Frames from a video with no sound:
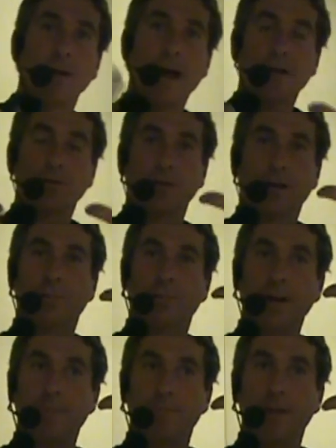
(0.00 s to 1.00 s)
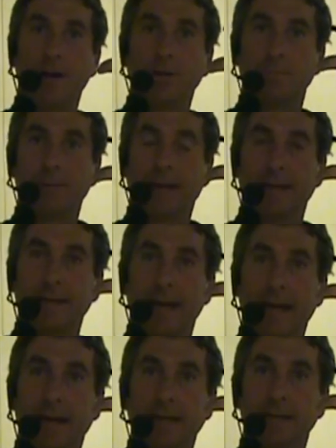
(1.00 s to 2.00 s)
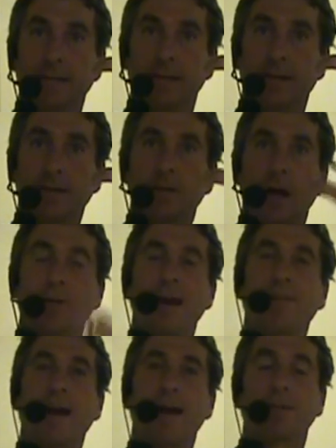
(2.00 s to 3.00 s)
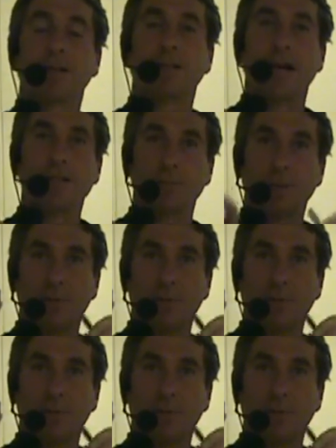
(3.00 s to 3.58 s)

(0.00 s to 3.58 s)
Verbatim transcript: actually grip those big tenons, so I would never have to touch them.